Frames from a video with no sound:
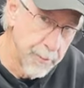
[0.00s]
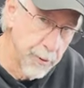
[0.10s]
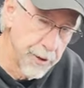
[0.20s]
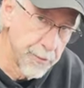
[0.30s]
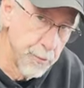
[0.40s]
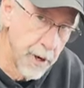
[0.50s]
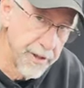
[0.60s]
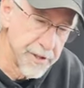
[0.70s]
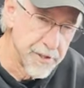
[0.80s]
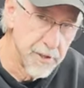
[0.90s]
it with
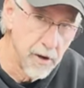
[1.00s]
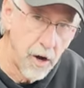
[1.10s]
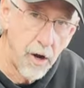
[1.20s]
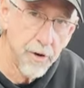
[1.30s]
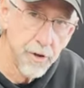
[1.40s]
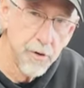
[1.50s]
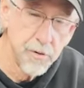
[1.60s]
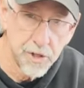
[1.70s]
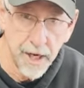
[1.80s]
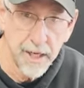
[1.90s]
one that's all
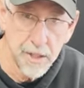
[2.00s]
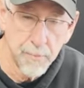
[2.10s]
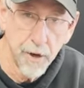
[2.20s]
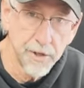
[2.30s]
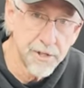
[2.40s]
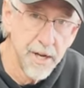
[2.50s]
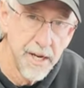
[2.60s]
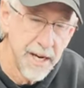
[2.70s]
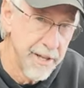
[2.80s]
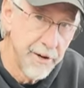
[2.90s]
new Chinese parts,
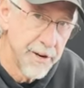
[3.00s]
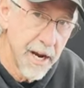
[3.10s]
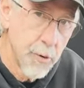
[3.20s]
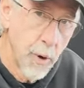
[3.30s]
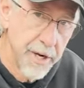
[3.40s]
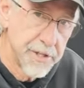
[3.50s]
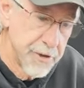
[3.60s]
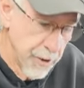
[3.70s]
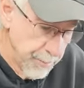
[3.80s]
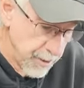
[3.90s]
and they're not quite as
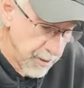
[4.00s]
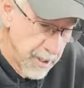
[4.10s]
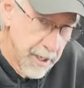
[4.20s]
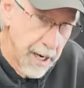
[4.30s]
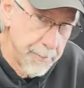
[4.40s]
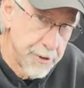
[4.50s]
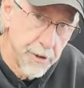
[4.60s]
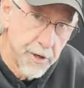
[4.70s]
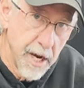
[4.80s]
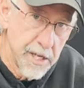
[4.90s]
durable. I'm
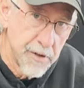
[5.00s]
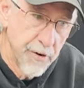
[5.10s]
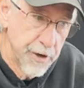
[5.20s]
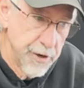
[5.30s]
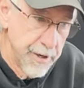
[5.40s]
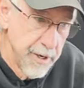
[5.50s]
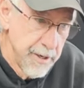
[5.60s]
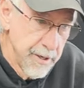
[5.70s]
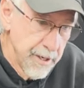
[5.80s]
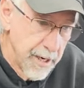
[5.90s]
sure you guys have heard
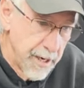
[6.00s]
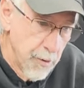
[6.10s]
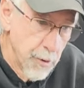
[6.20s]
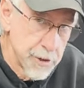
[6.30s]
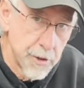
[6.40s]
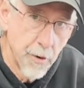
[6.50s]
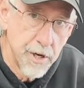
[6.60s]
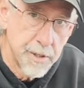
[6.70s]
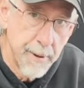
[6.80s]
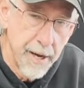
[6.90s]
uh, horror
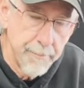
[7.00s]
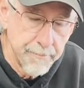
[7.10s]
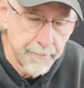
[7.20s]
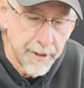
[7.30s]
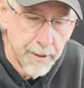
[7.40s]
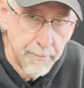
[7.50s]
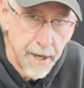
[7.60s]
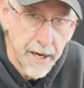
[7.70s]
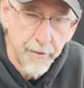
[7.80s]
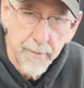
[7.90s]
stories about
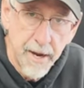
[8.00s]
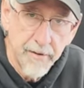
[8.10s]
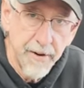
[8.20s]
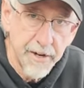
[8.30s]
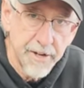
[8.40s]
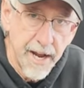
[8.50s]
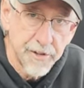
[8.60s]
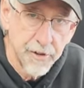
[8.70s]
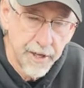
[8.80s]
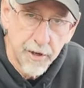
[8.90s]
buying a remanufactured
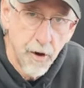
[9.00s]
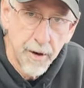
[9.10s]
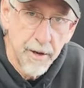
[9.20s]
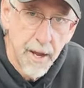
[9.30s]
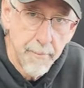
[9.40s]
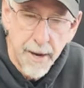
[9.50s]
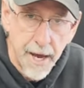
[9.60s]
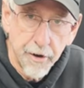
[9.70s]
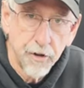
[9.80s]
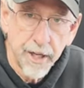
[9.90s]
axle and going
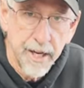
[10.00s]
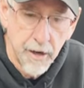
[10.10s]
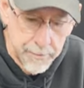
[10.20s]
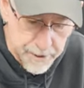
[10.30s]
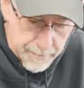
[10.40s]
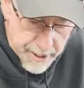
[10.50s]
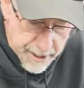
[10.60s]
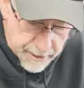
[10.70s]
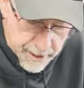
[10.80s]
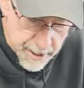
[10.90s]
bad or clicking almost immediately.